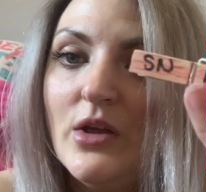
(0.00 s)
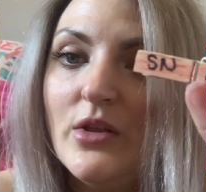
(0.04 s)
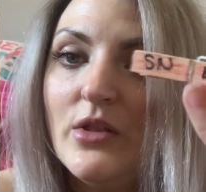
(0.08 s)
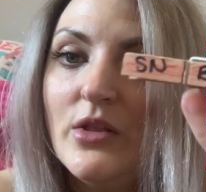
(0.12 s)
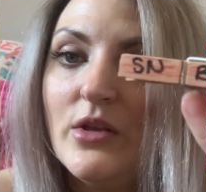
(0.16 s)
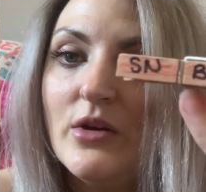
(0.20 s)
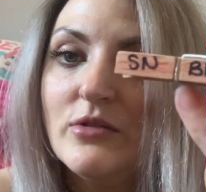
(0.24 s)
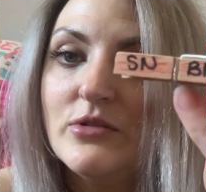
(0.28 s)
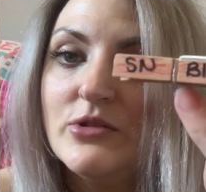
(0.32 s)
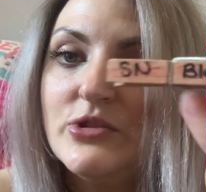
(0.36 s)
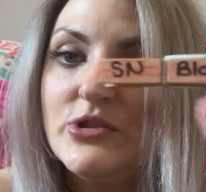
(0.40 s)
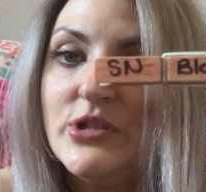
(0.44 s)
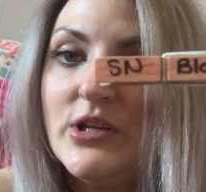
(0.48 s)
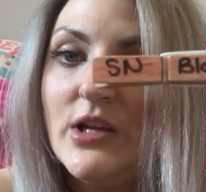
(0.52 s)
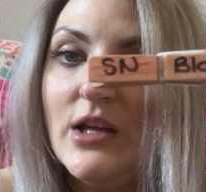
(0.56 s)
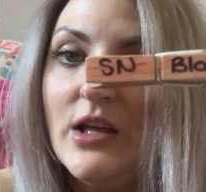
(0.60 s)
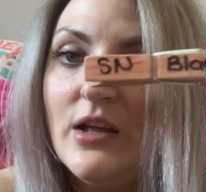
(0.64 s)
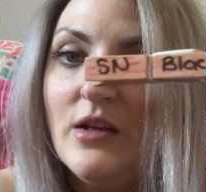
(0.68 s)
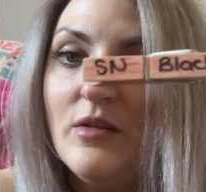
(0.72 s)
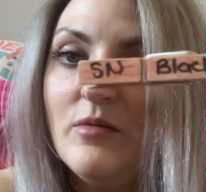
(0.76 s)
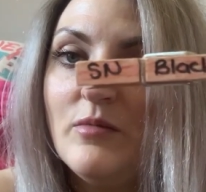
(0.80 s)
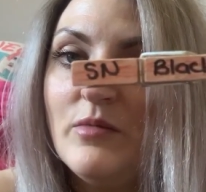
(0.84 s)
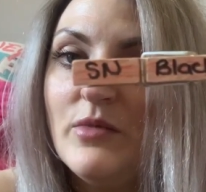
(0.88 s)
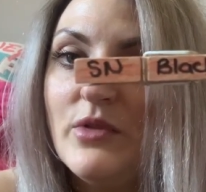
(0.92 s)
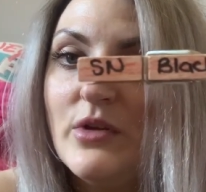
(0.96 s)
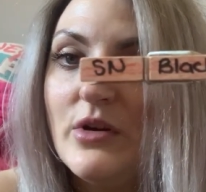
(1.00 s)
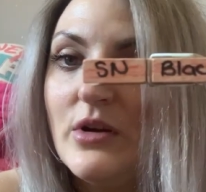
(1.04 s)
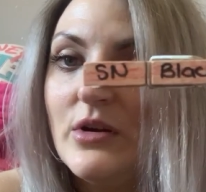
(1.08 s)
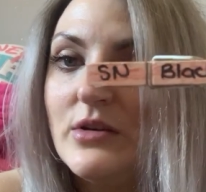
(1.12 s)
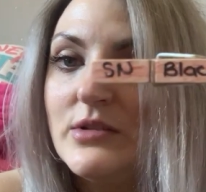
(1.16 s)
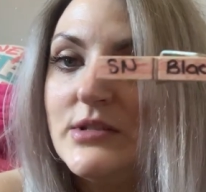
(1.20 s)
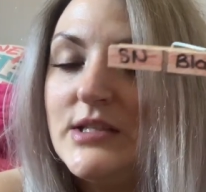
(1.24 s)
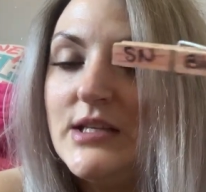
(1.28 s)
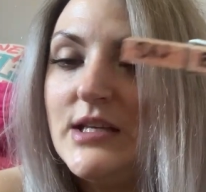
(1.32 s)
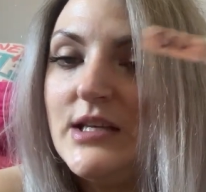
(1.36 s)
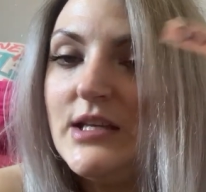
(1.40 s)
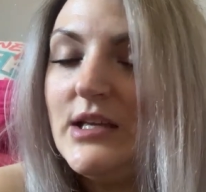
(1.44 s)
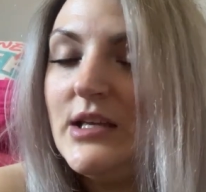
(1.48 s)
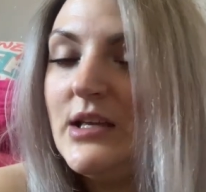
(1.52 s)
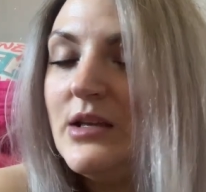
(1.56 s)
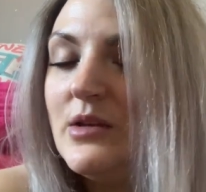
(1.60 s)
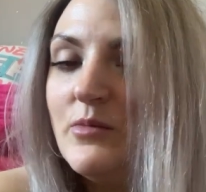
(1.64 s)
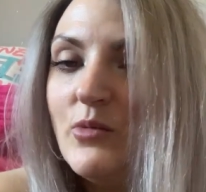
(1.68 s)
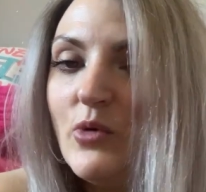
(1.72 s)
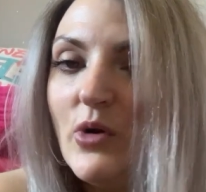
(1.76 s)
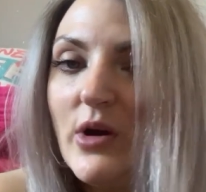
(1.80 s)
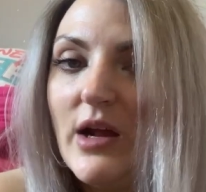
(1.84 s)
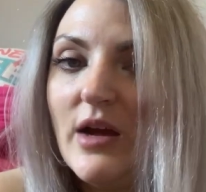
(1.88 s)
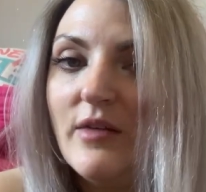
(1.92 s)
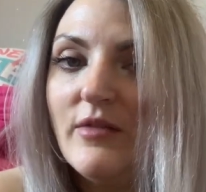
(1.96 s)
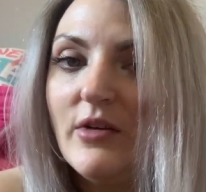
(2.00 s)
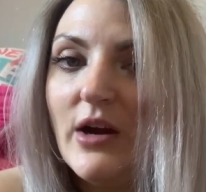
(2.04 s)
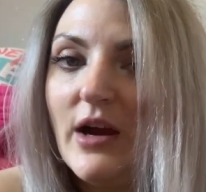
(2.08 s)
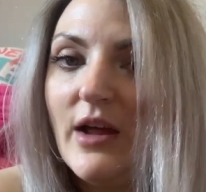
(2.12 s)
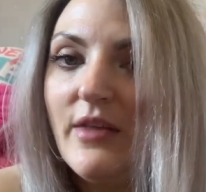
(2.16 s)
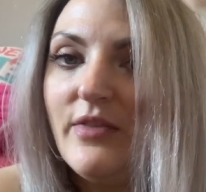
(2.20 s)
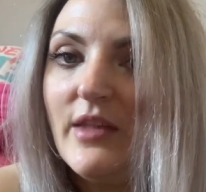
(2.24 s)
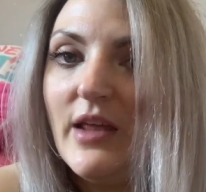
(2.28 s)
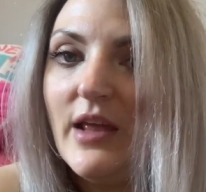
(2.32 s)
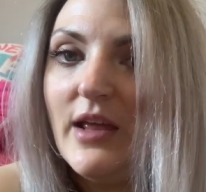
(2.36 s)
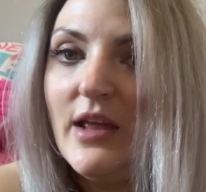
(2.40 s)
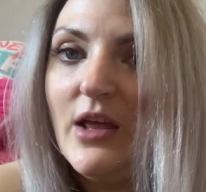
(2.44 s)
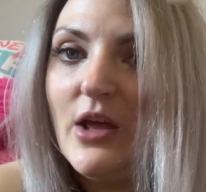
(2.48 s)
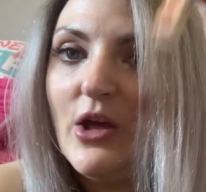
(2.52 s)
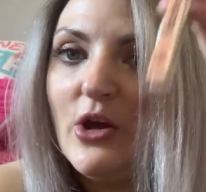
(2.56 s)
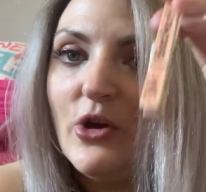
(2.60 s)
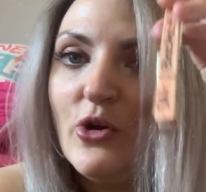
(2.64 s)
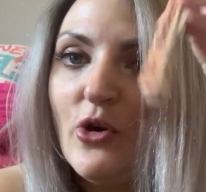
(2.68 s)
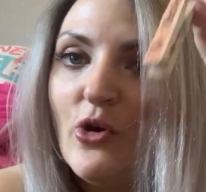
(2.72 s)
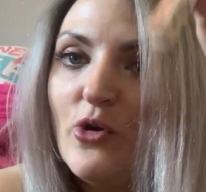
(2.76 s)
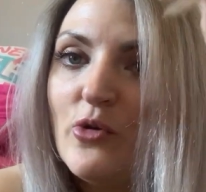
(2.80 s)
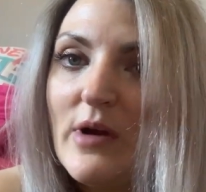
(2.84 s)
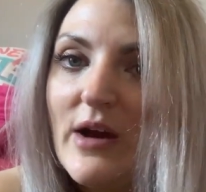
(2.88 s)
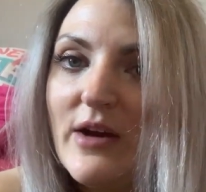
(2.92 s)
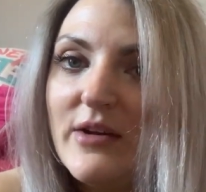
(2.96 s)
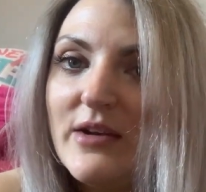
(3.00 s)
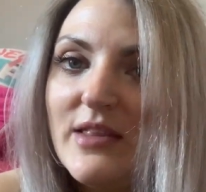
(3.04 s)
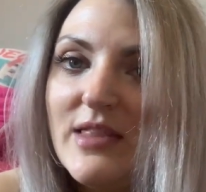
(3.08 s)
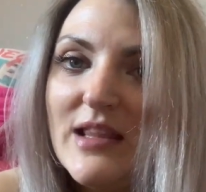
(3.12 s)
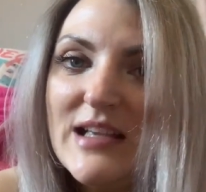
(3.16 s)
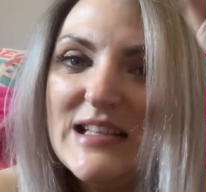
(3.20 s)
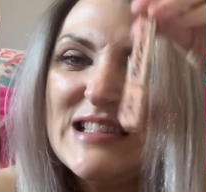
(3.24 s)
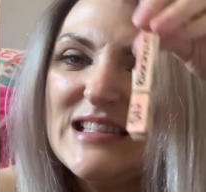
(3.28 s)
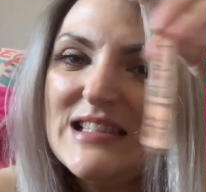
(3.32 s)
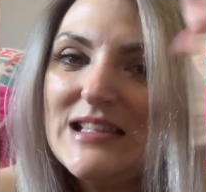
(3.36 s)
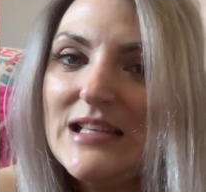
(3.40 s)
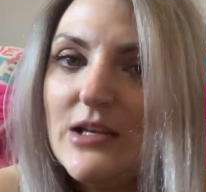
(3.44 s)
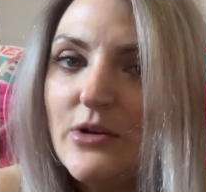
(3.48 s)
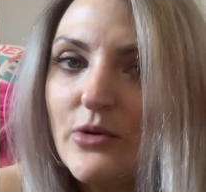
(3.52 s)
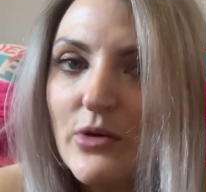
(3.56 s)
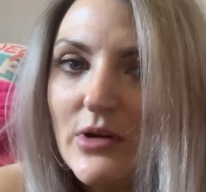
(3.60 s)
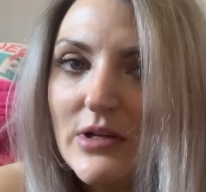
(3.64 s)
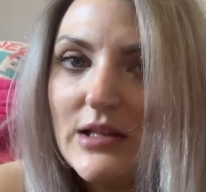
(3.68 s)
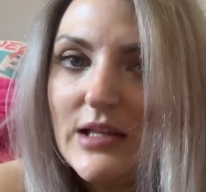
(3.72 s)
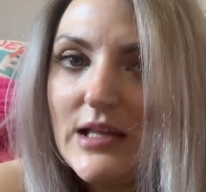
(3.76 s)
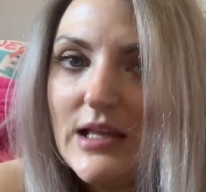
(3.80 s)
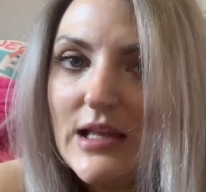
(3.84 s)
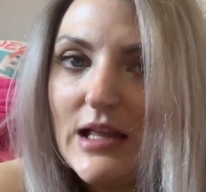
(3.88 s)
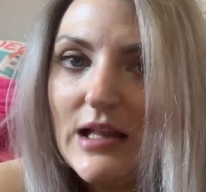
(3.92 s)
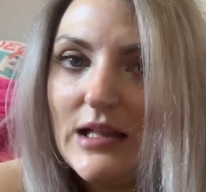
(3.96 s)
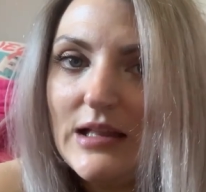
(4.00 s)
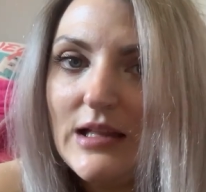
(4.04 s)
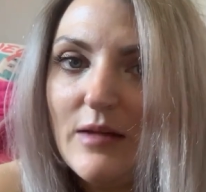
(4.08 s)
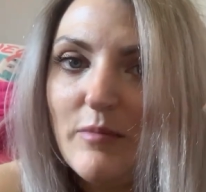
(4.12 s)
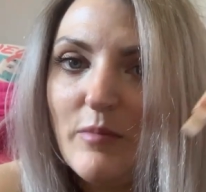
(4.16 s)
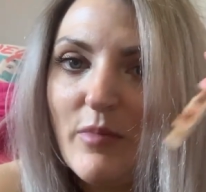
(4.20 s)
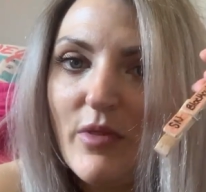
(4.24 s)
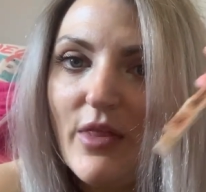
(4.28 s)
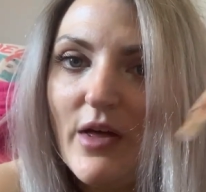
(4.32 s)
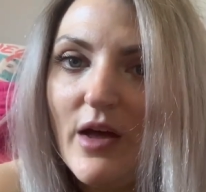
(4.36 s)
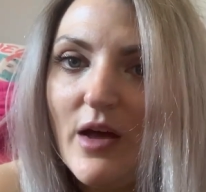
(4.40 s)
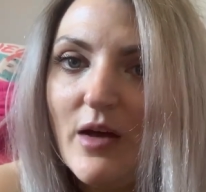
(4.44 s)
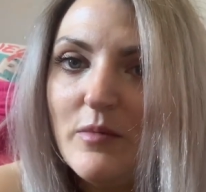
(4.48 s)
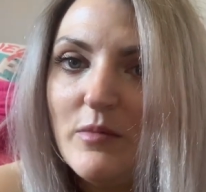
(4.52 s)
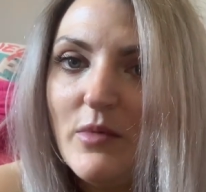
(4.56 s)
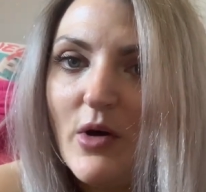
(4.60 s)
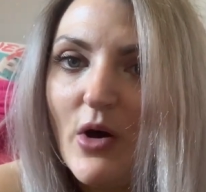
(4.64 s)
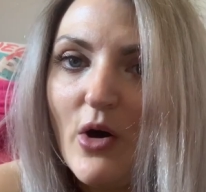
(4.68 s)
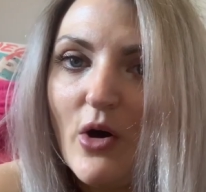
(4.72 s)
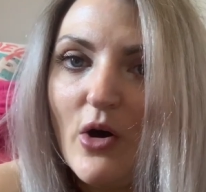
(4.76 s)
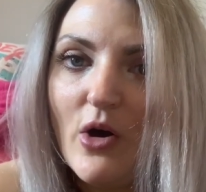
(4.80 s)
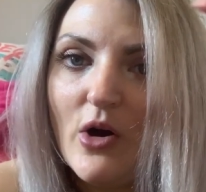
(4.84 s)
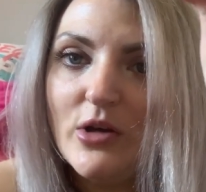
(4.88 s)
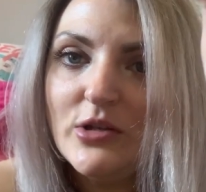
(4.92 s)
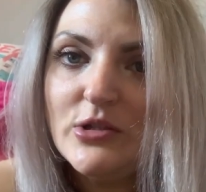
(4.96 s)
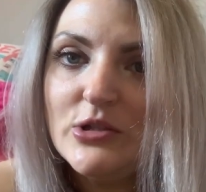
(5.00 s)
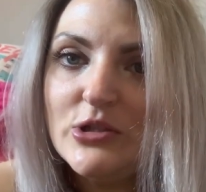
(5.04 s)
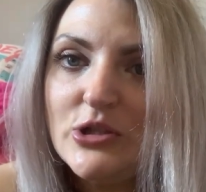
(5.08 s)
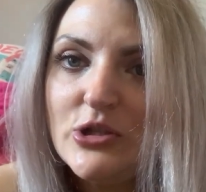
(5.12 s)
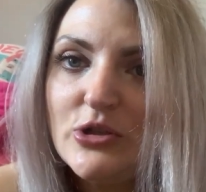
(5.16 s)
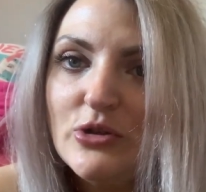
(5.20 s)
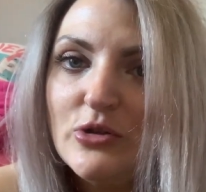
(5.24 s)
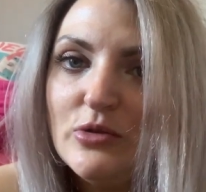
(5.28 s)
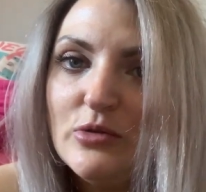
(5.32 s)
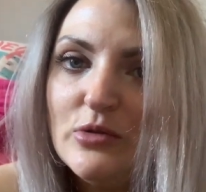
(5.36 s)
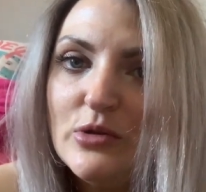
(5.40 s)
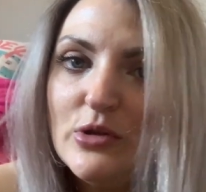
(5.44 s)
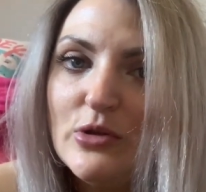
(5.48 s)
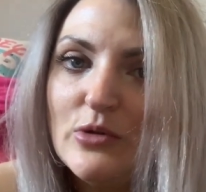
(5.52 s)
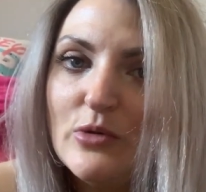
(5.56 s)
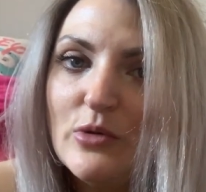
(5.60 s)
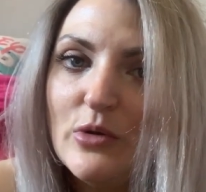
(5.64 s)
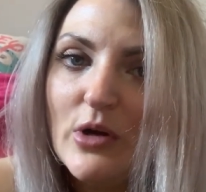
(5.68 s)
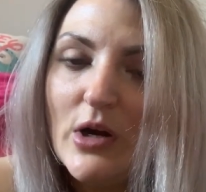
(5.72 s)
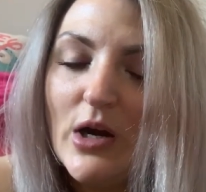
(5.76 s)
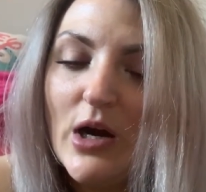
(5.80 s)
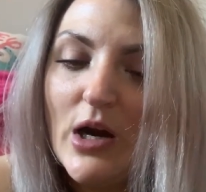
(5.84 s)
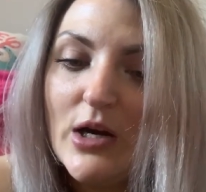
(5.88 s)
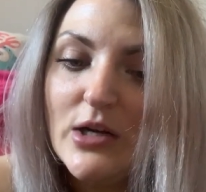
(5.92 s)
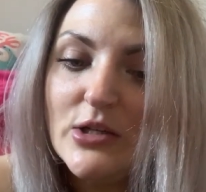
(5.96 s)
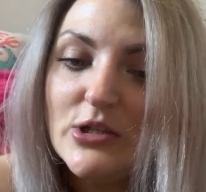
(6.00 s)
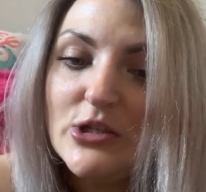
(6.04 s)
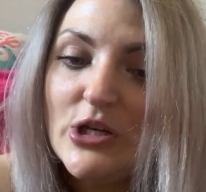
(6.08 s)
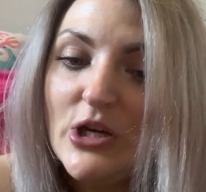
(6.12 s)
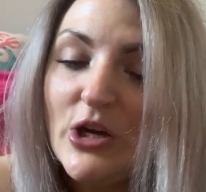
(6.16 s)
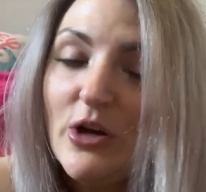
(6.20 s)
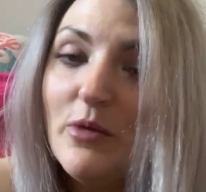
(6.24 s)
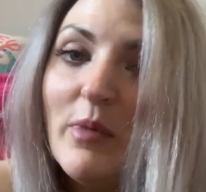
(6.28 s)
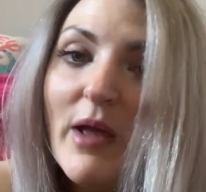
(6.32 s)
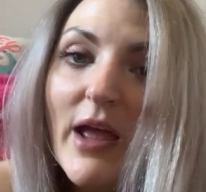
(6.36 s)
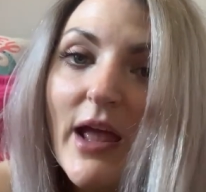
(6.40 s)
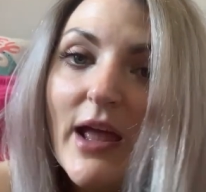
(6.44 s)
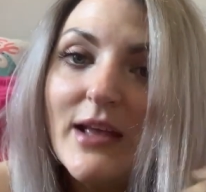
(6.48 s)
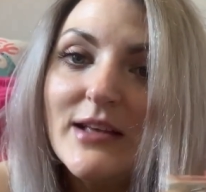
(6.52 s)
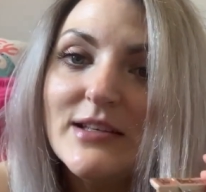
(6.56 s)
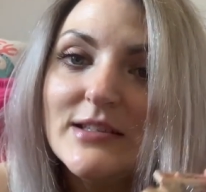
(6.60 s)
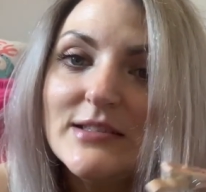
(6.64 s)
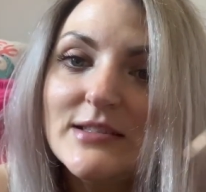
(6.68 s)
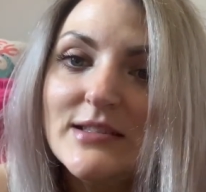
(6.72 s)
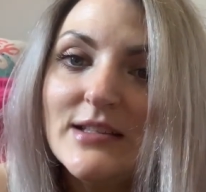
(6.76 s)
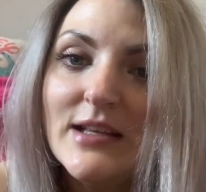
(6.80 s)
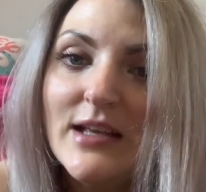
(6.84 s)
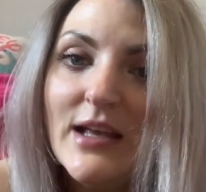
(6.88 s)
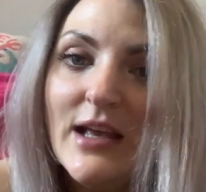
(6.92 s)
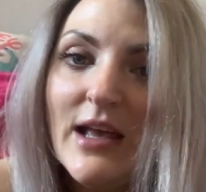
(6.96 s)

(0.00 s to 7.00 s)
their gym, their team, whatever, and they go around and they secretly clip them onto your cheer bags